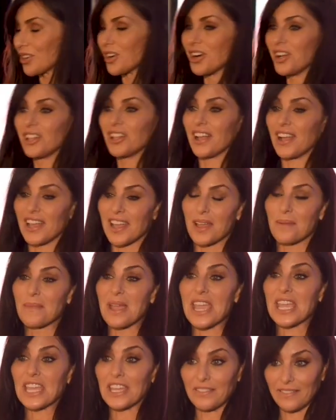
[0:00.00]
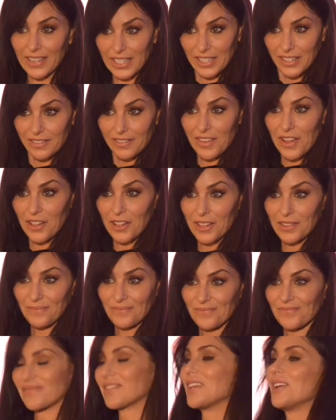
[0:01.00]
all, I am a convicted felon
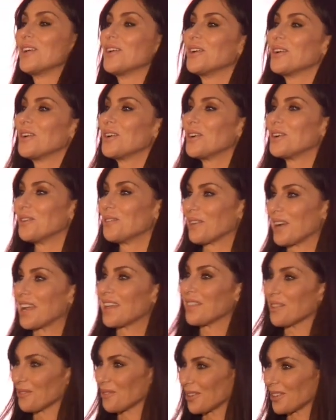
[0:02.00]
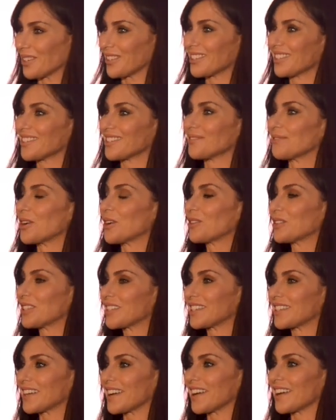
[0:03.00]
who ran the world's
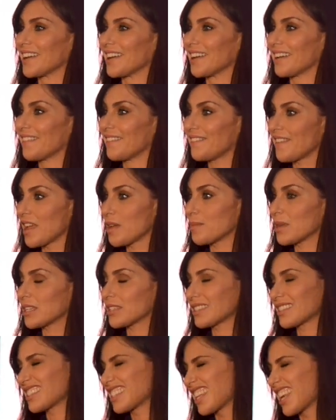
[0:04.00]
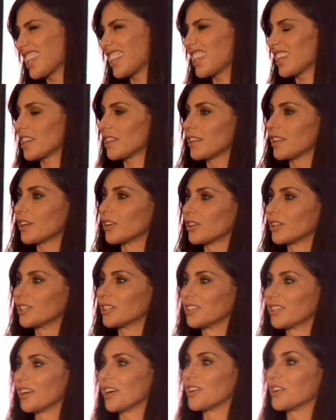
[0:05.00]
most uh, famous, slightly illegal
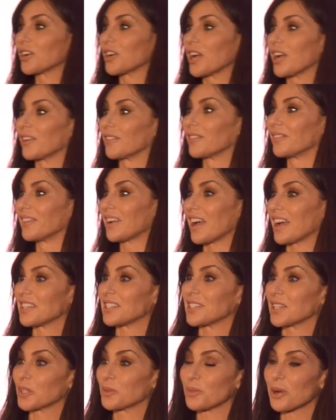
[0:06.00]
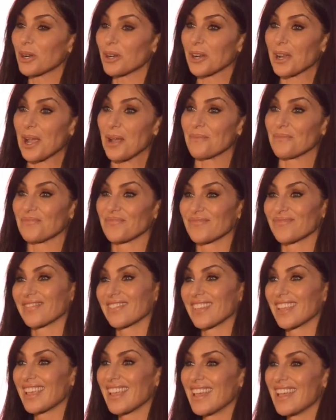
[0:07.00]
underground high stakes poker game.
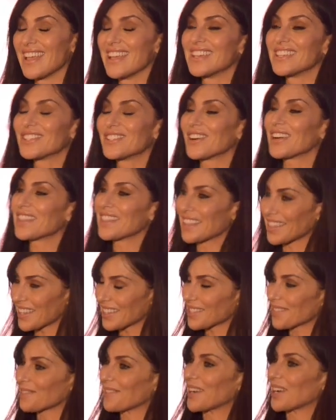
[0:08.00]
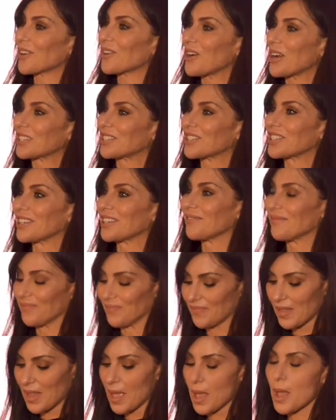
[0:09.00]
So I think that's a fair question.
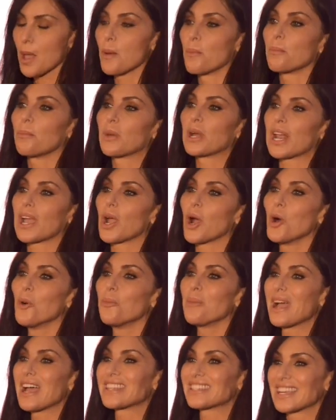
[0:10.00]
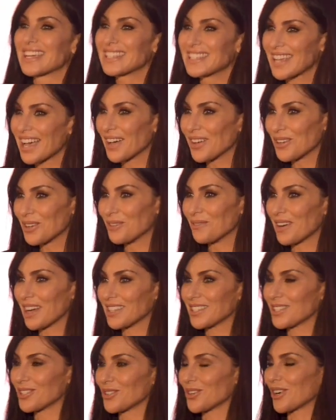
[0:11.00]
But I hope as I tell you my
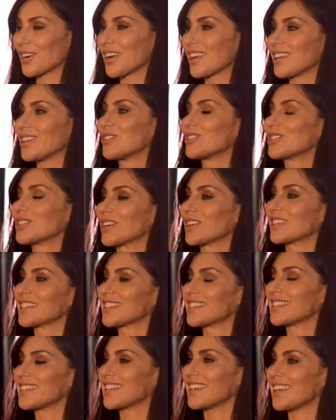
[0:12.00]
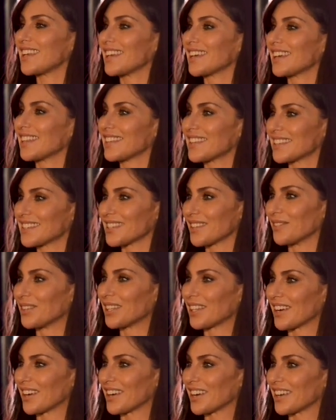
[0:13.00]
story, you start to see the
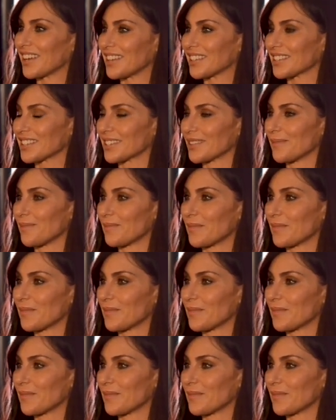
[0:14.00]
similarities.